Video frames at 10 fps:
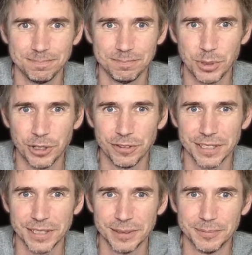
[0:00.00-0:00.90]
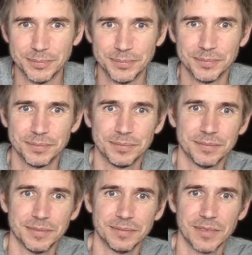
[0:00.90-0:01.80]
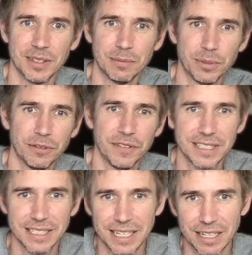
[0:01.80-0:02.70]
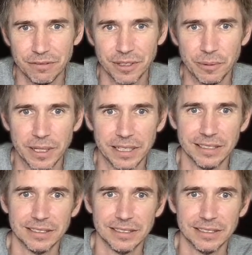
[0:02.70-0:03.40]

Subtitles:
perfect. Perfect in every way.